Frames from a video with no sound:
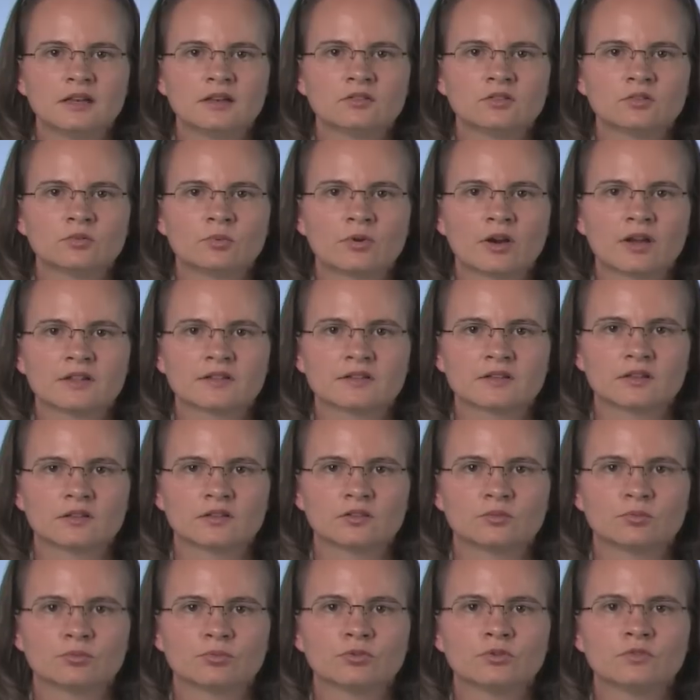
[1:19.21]
of Nebraska has
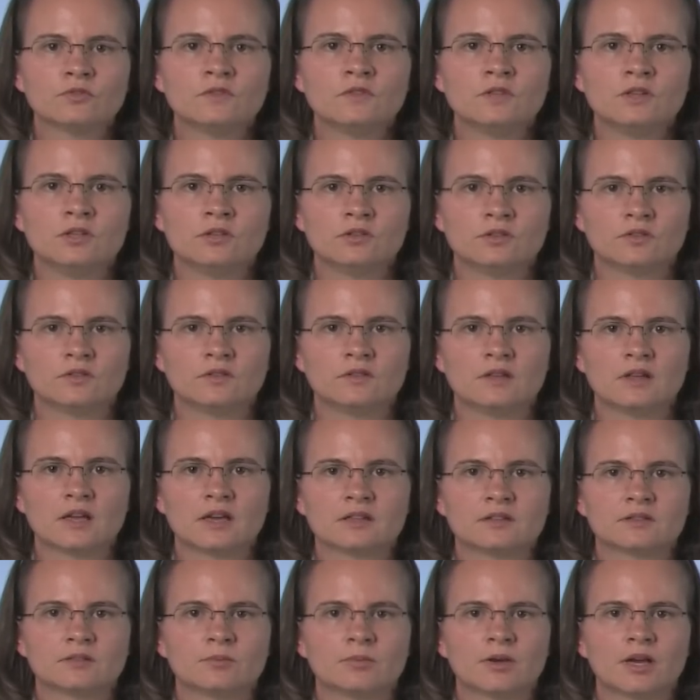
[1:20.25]
approved the use of the
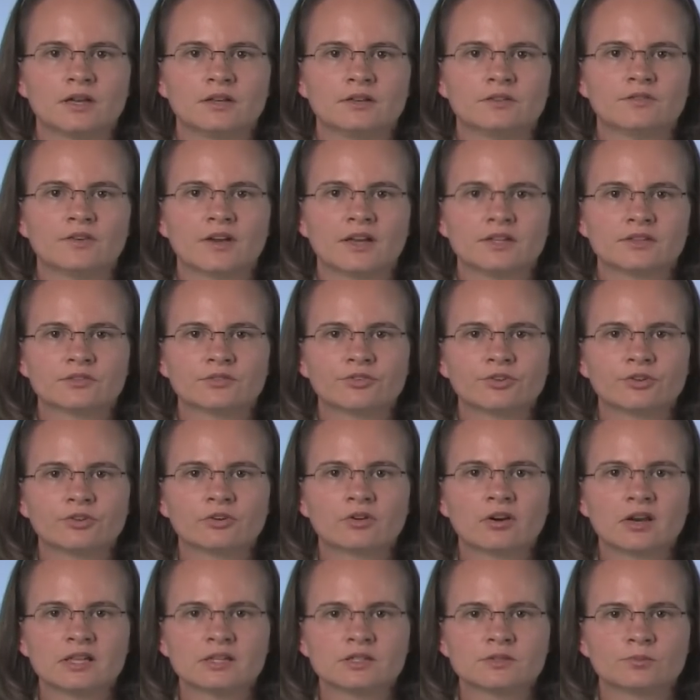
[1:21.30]
ISOPOD device for
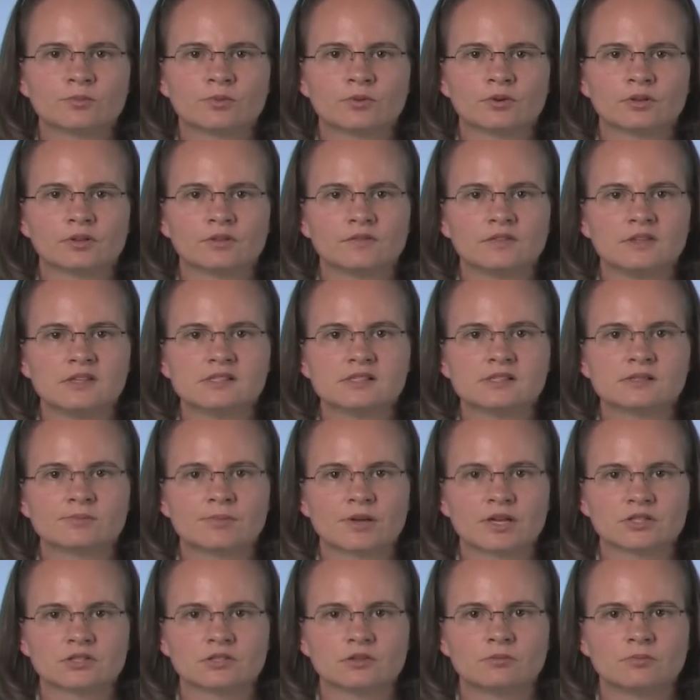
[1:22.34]
transport of these
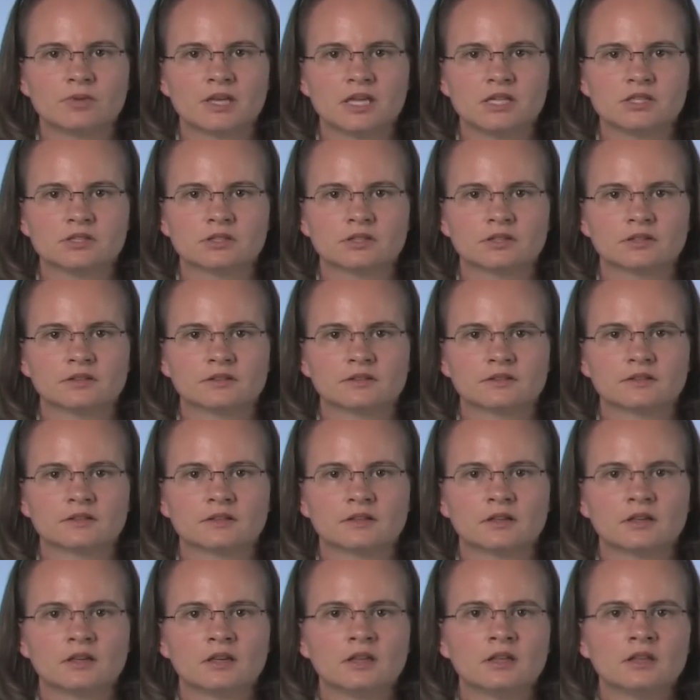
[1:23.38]
special patients.
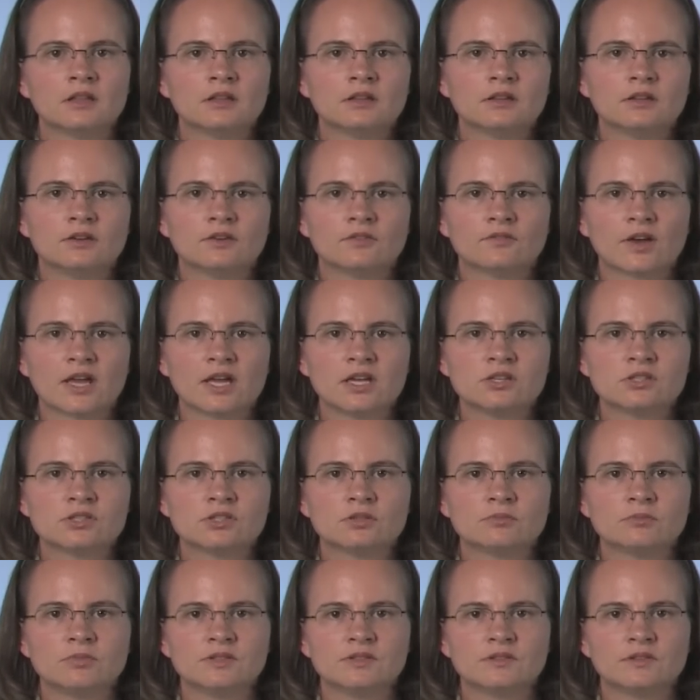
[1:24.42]
The device should
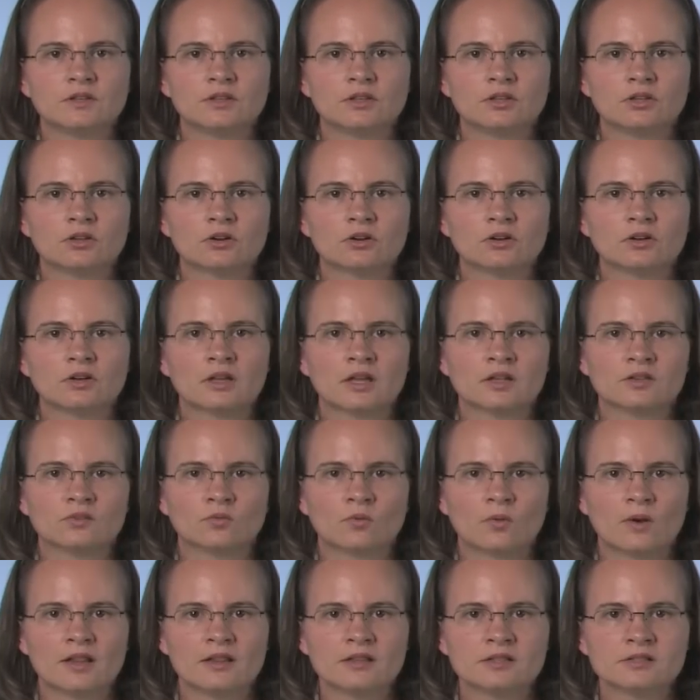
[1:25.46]
be secured as
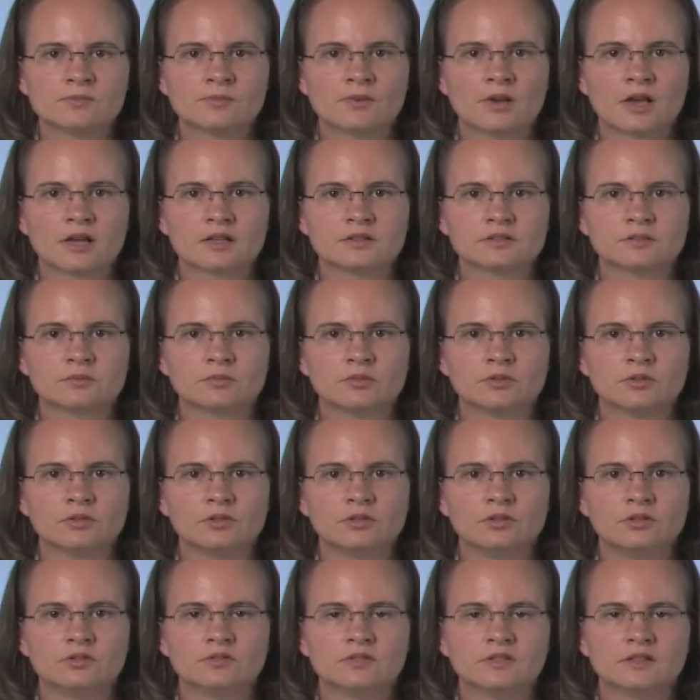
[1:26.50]
well as possible
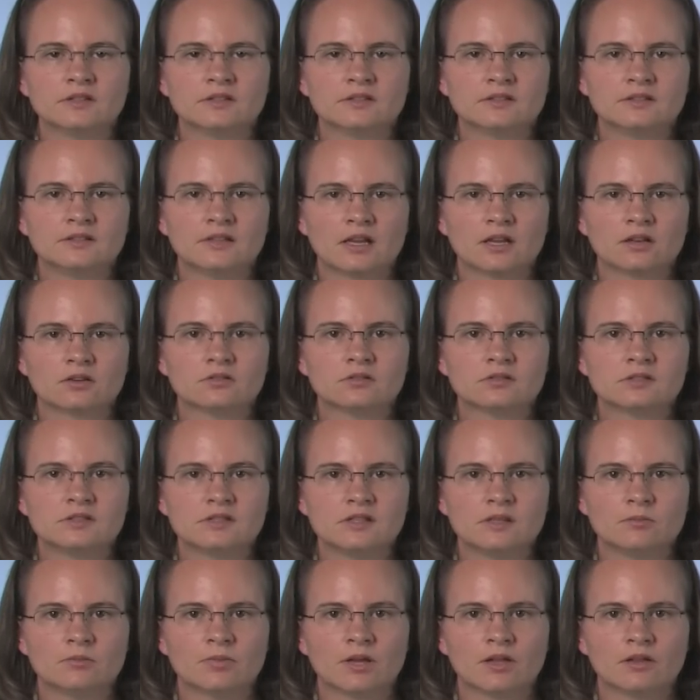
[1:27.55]
using standard
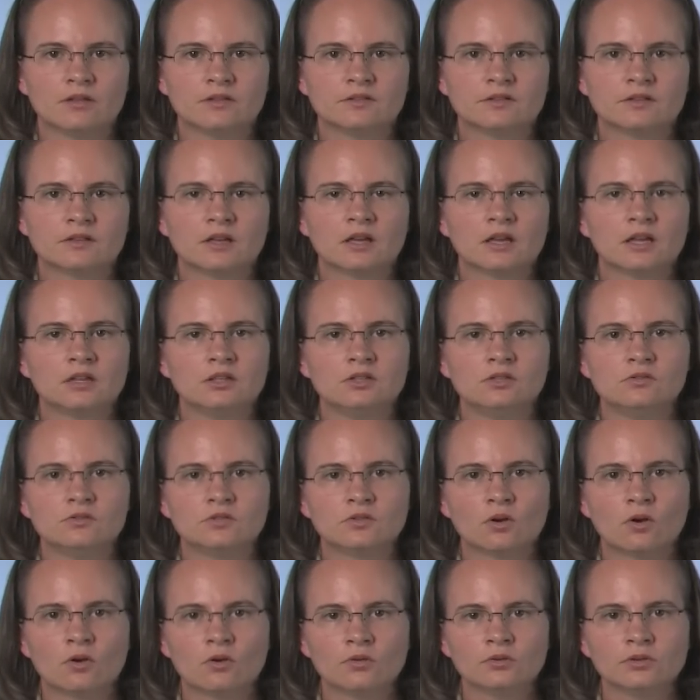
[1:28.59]
seatbelts and used
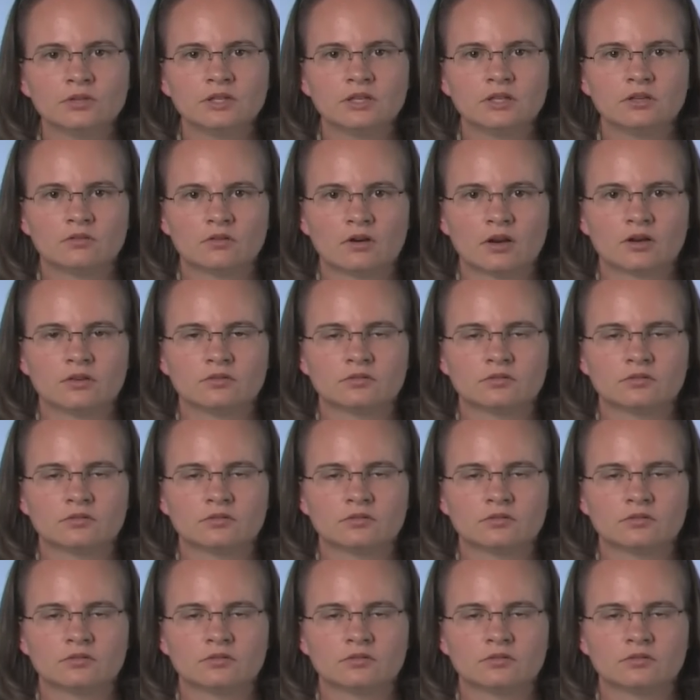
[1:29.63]
only in ground